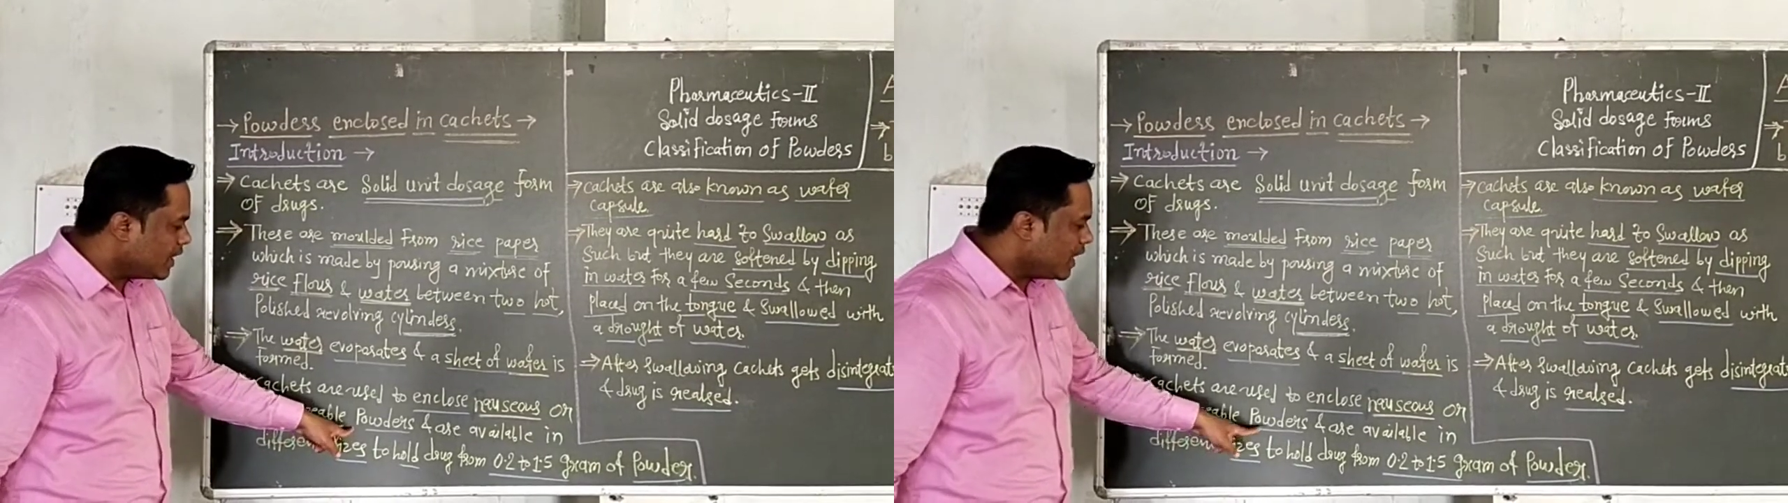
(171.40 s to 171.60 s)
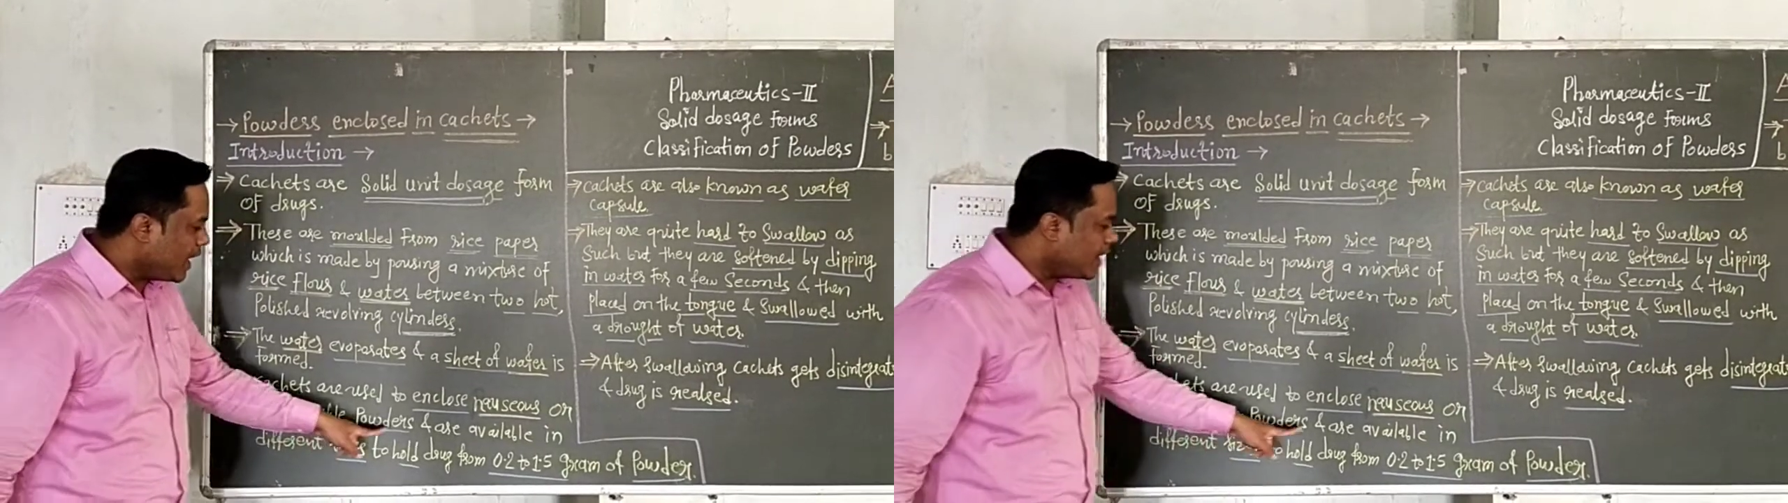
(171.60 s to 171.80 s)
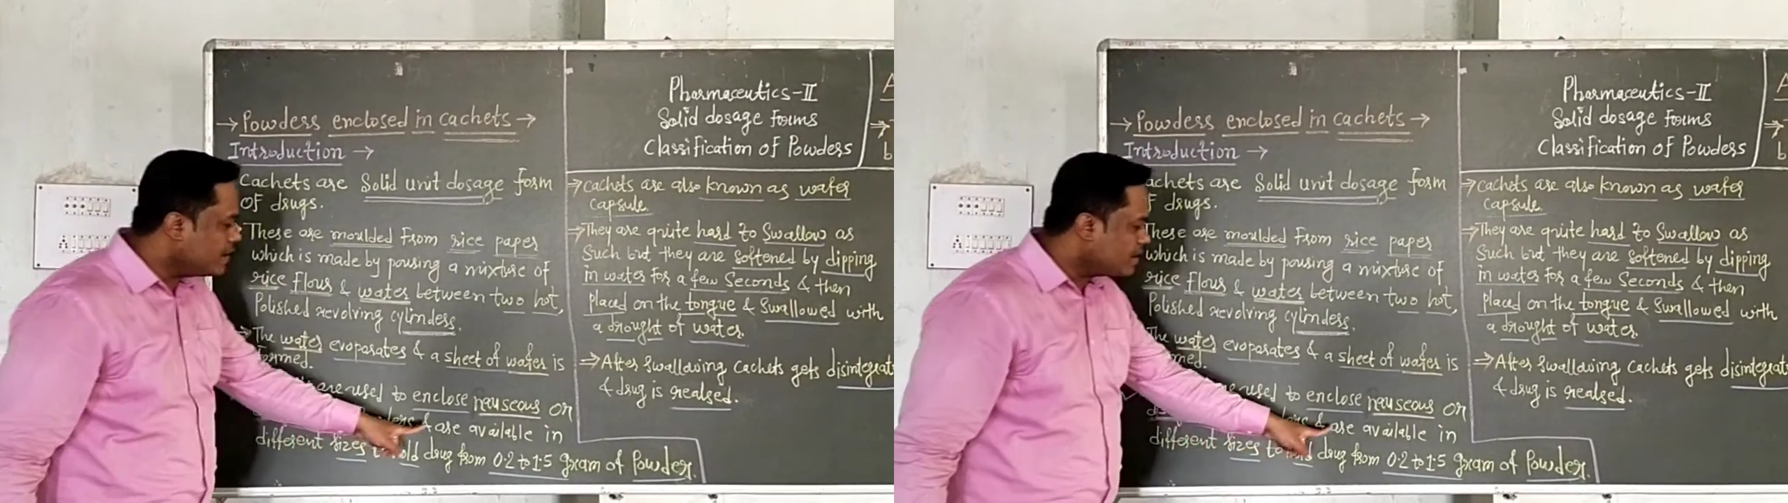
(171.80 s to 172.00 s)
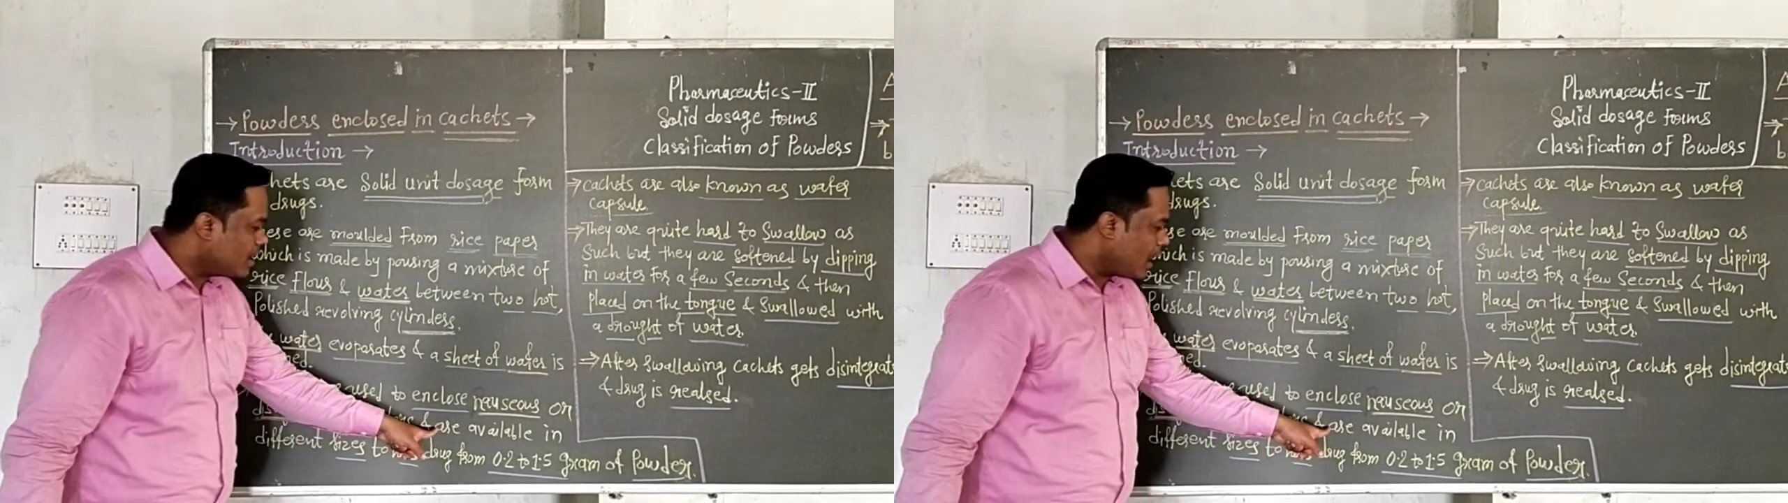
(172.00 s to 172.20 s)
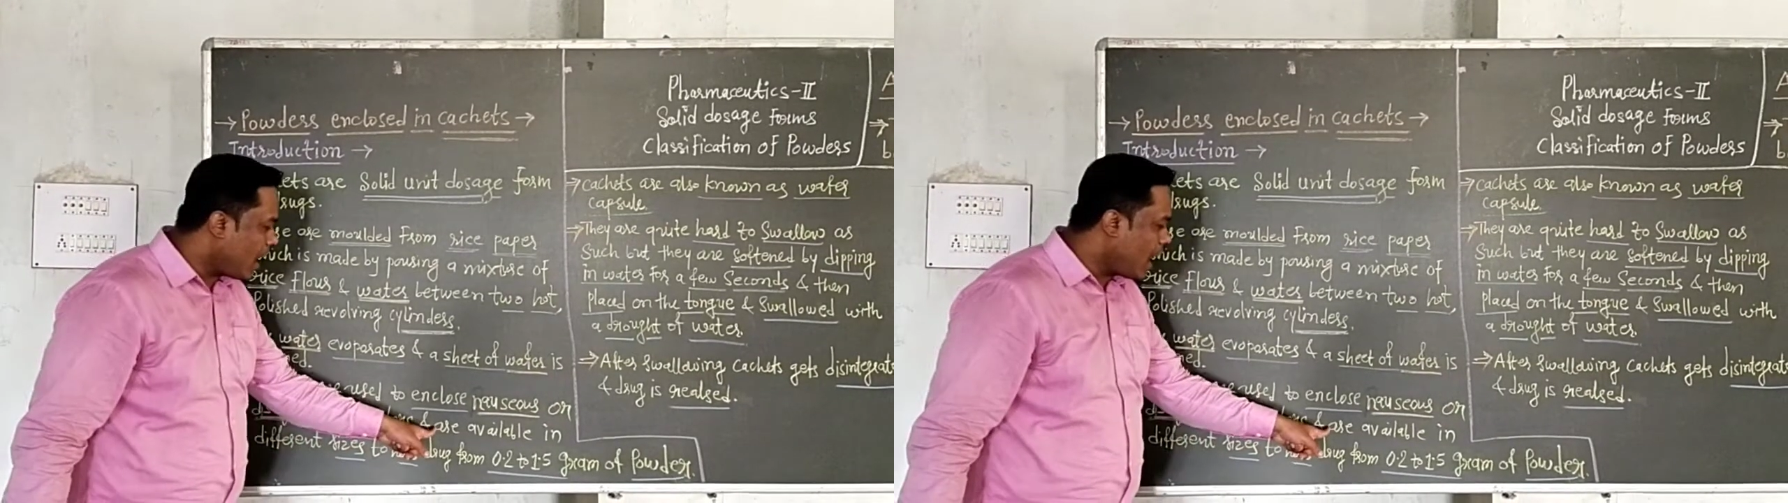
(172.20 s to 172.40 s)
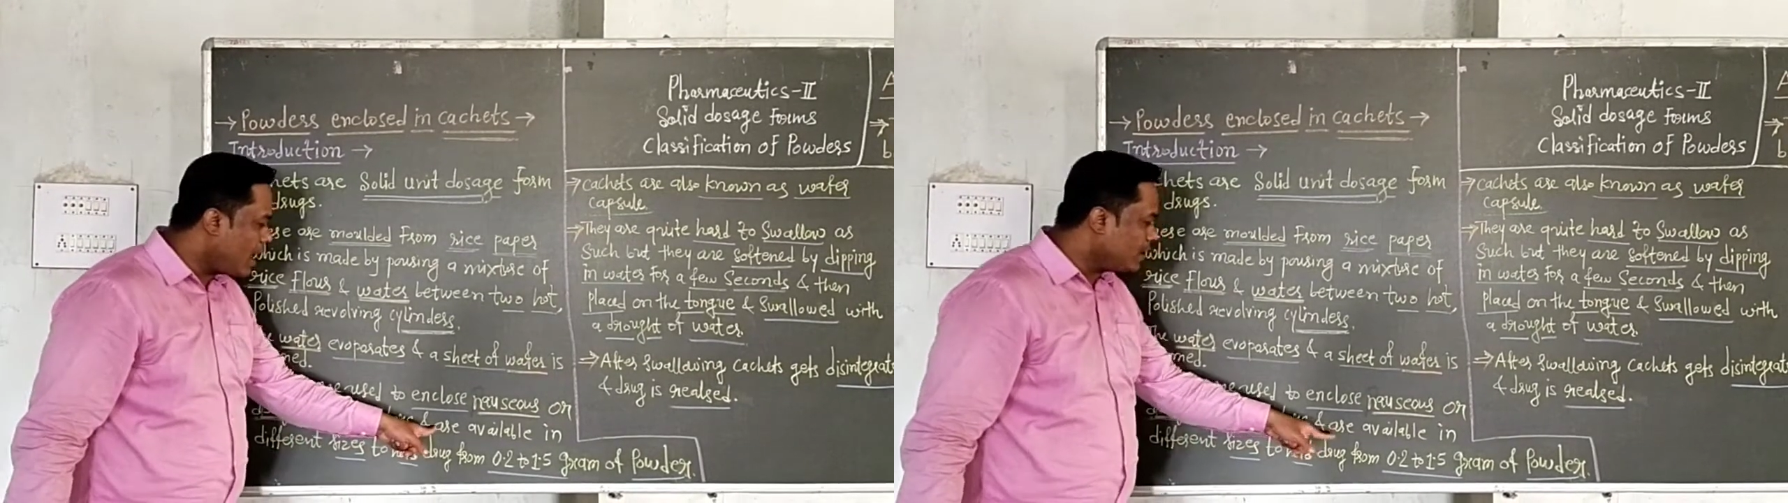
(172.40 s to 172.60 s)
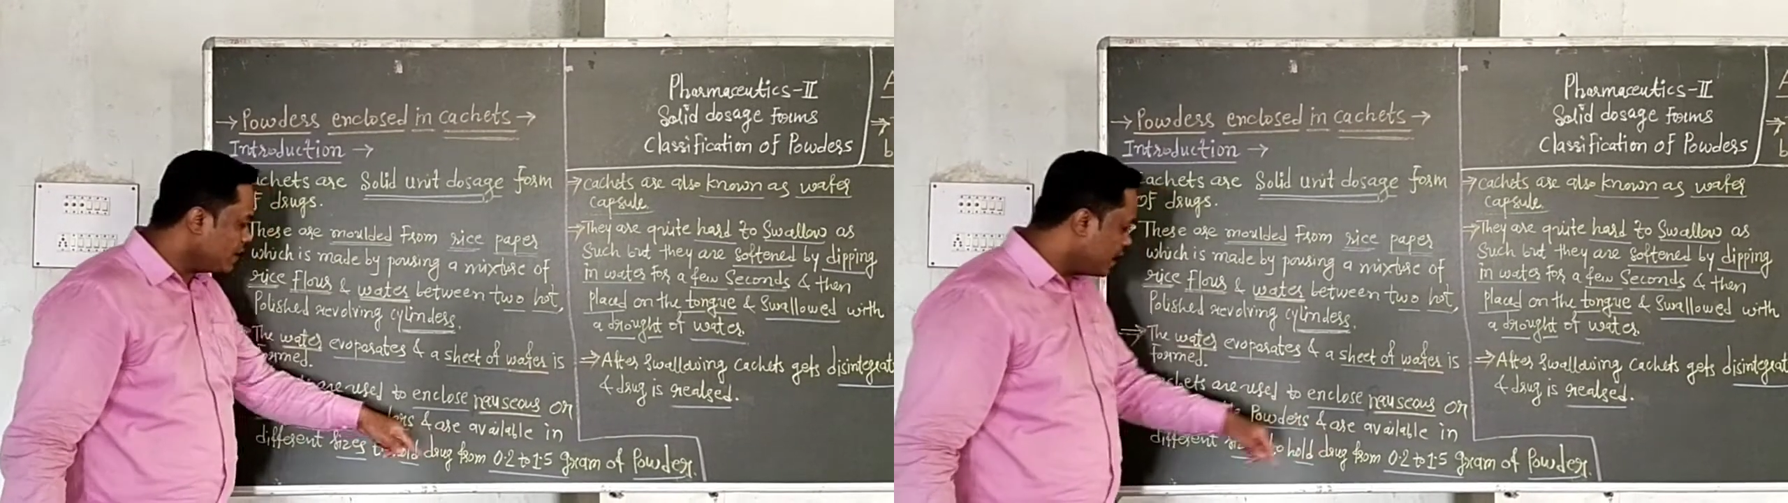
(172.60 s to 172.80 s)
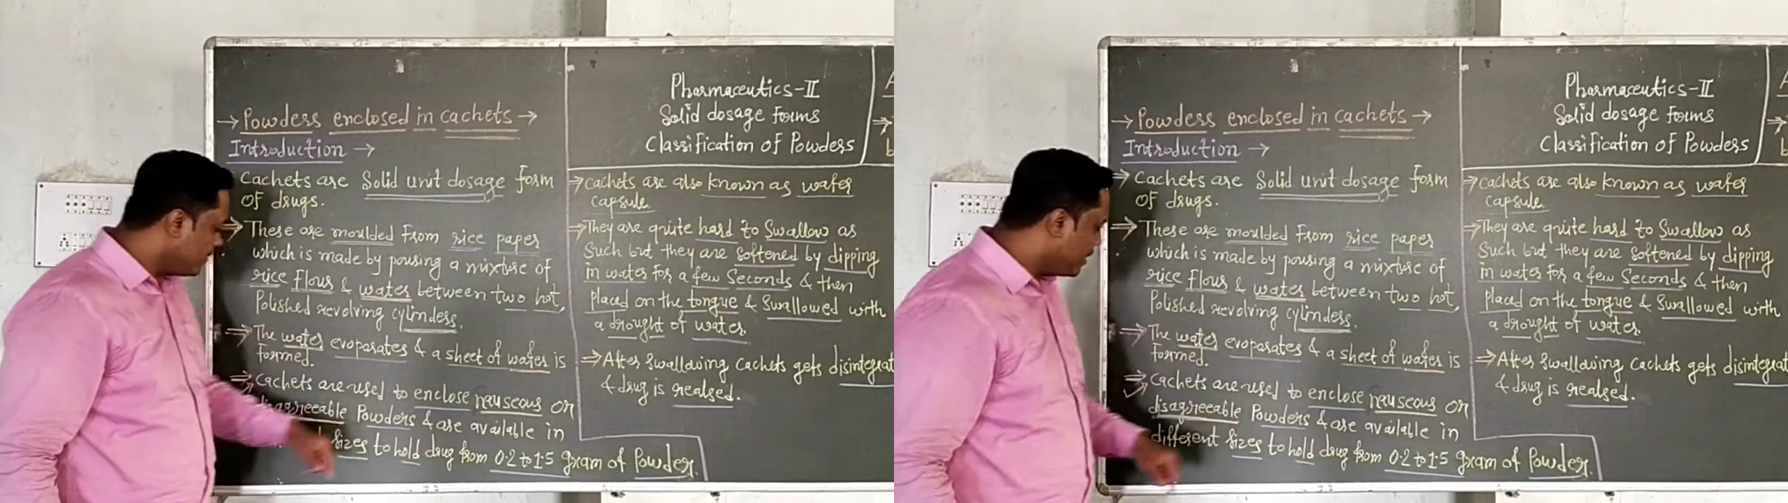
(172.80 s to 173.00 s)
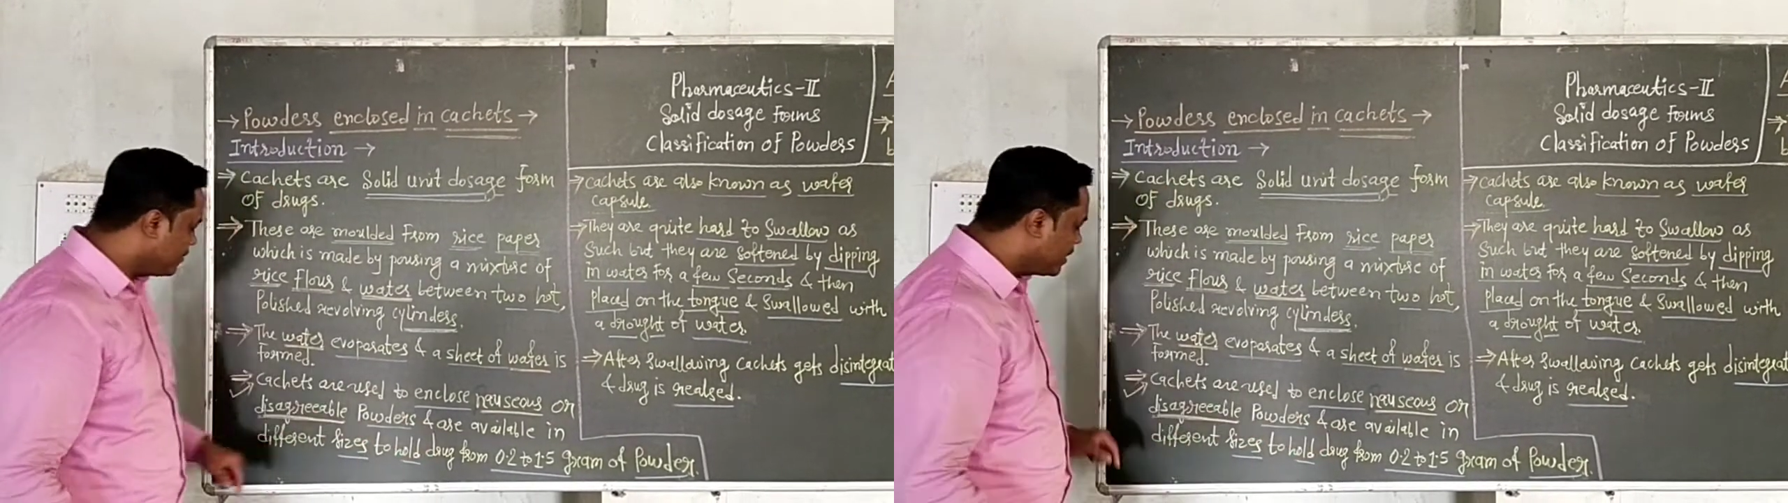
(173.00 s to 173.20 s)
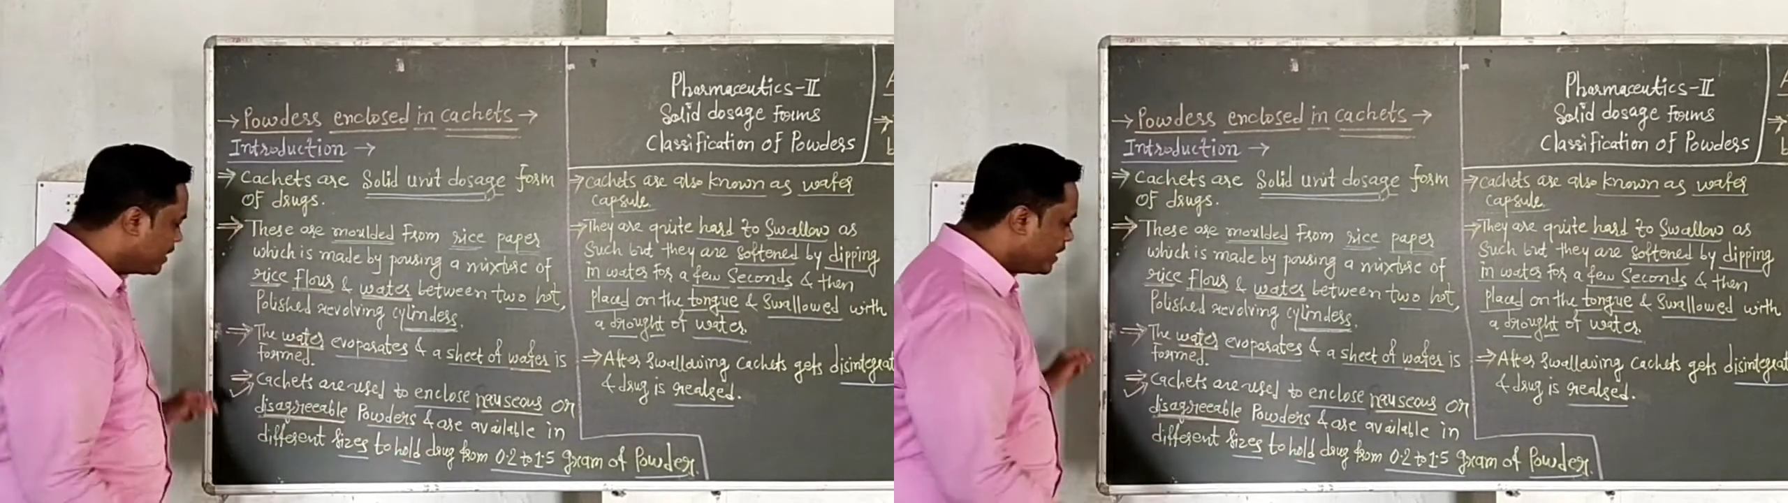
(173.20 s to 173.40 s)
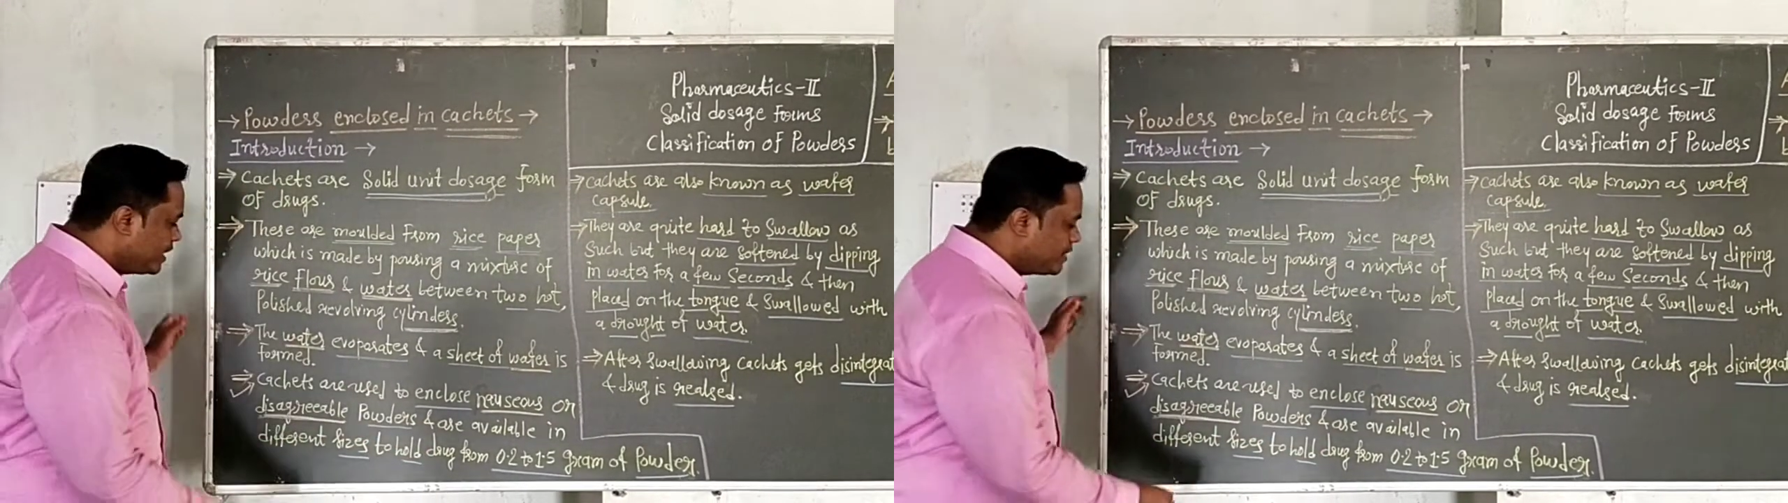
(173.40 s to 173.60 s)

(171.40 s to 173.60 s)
and are available in